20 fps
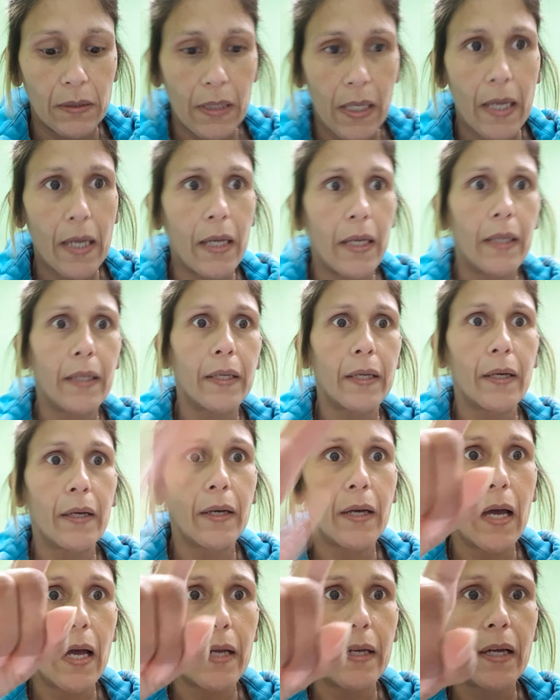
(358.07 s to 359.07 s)
And uh,
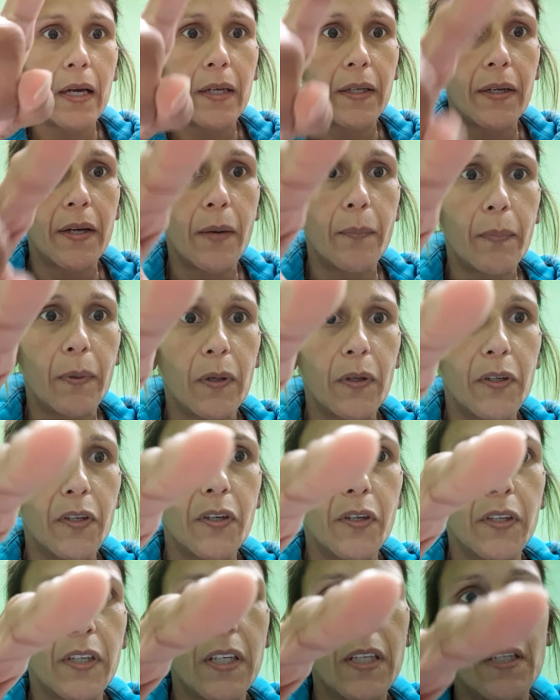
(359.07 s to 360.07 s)
I got a couple of
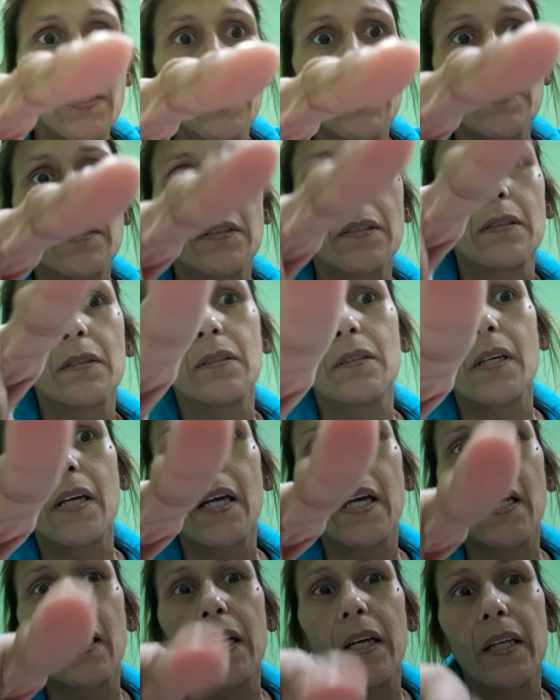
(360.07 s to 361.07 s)
cookies
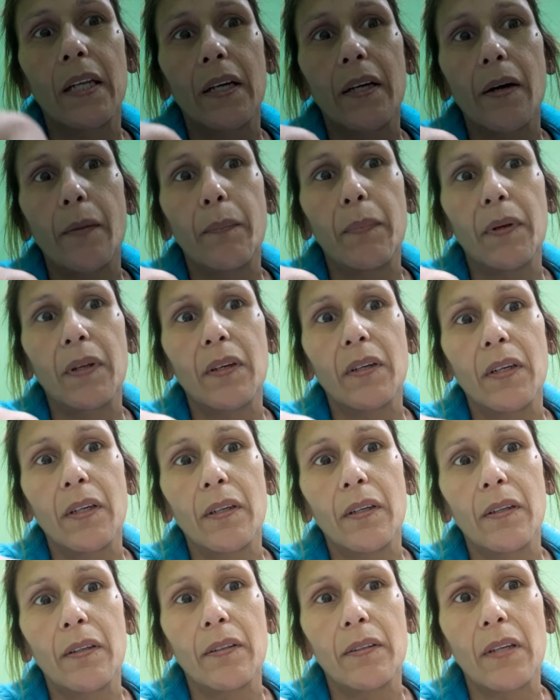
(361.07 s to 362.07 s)
and a couple
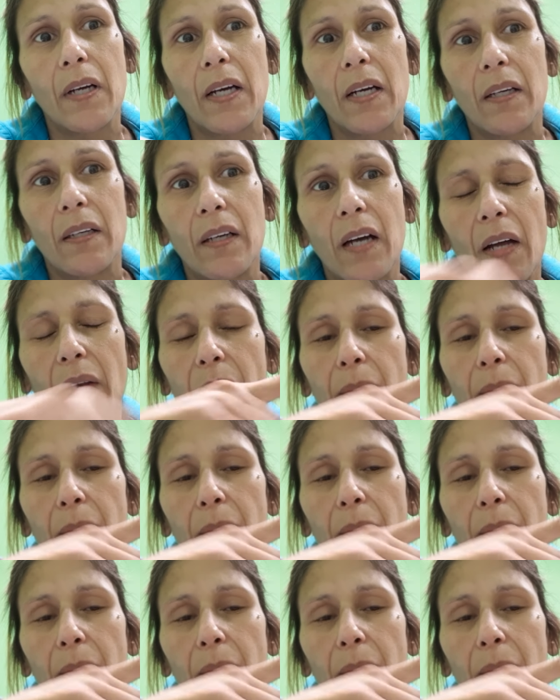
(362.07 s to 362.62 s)
of, I don't